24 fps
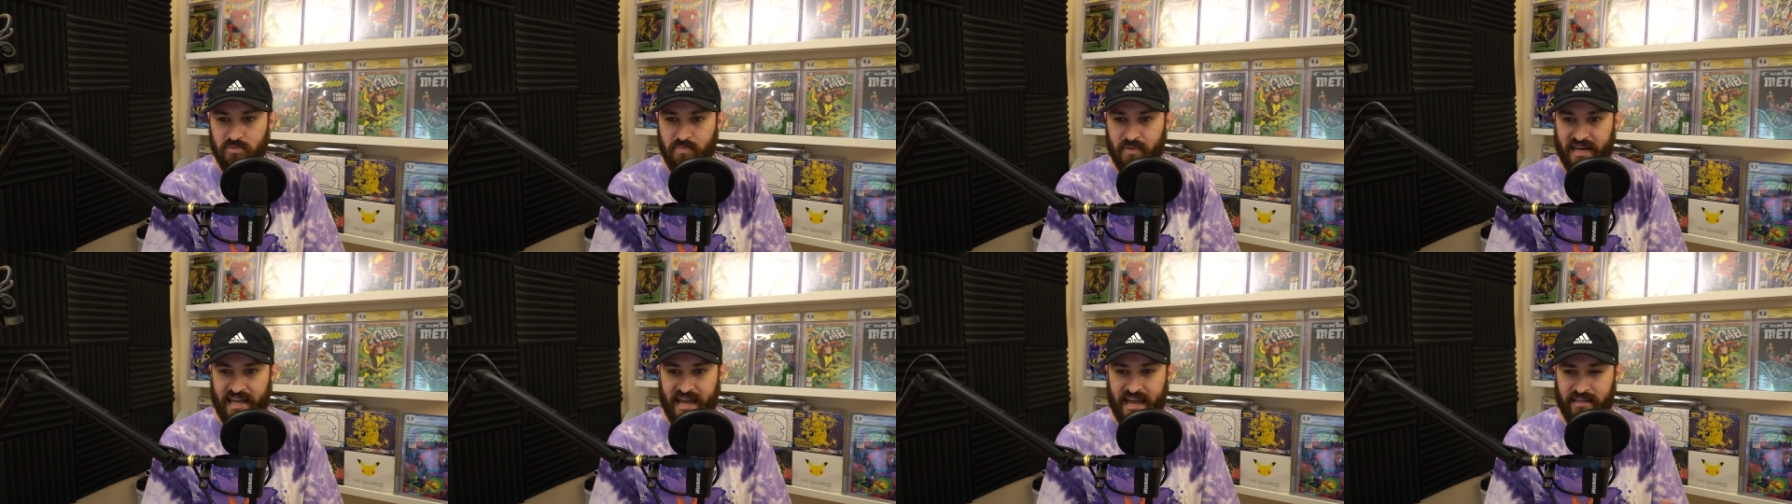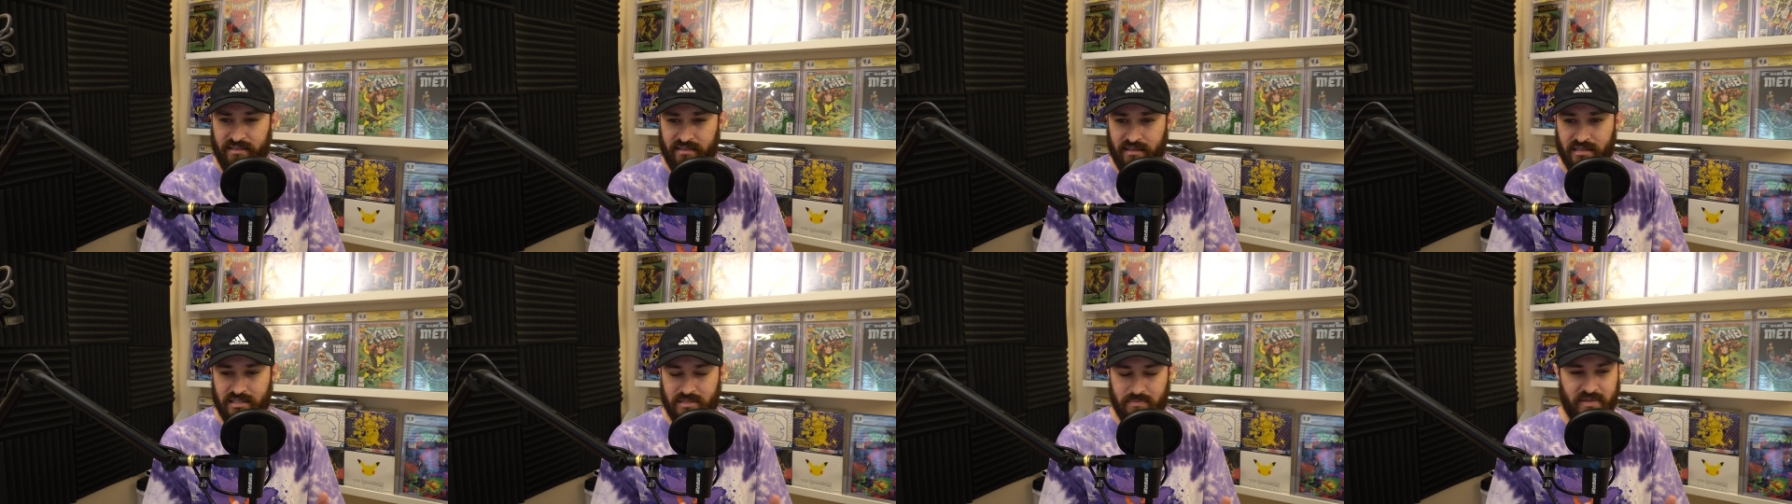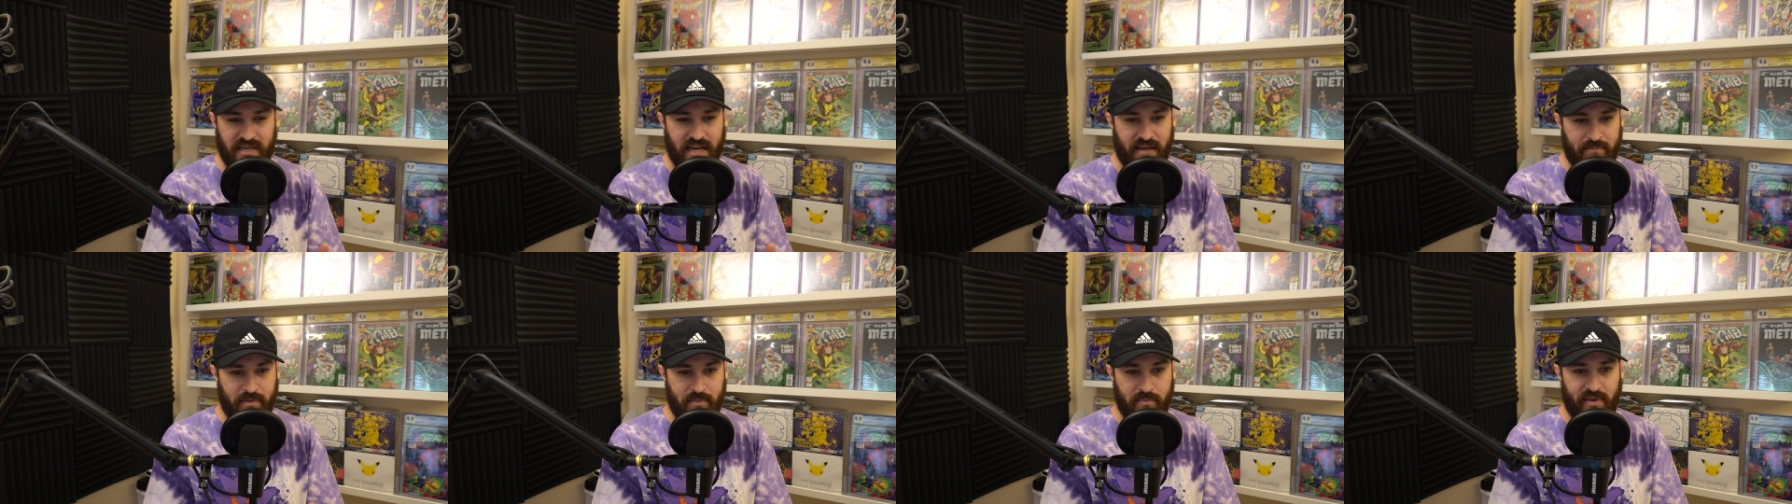but it does
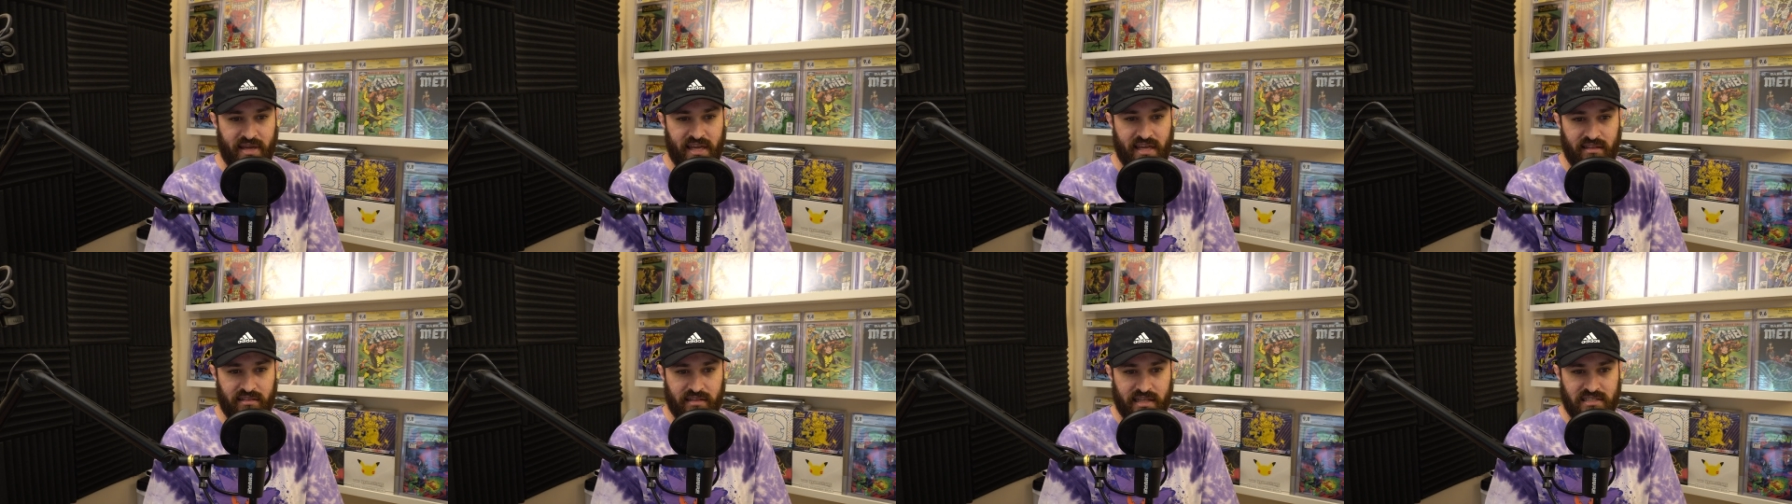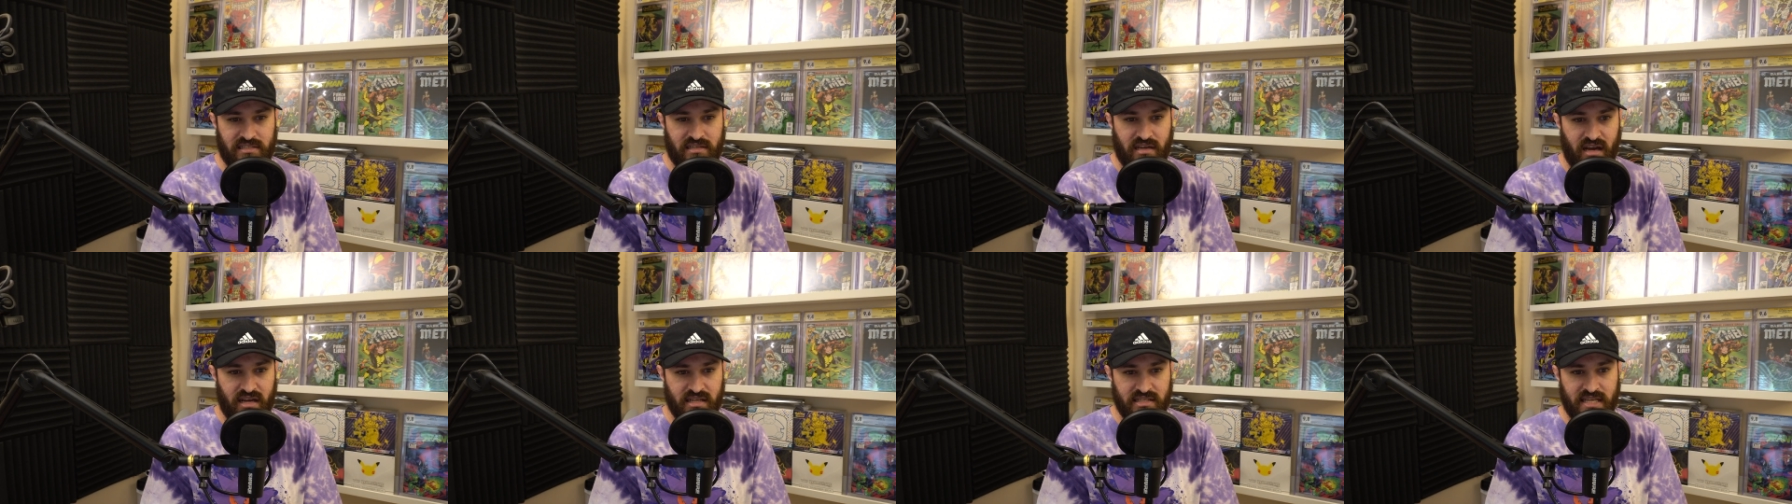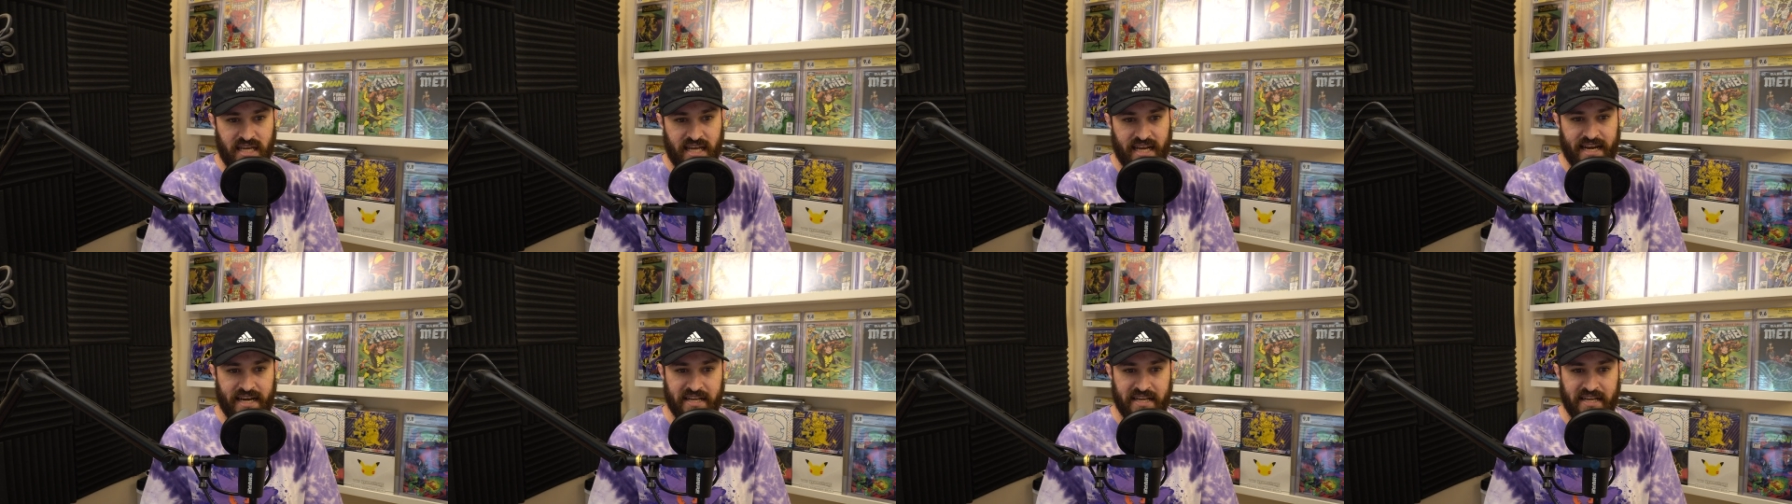mean I've been making less content.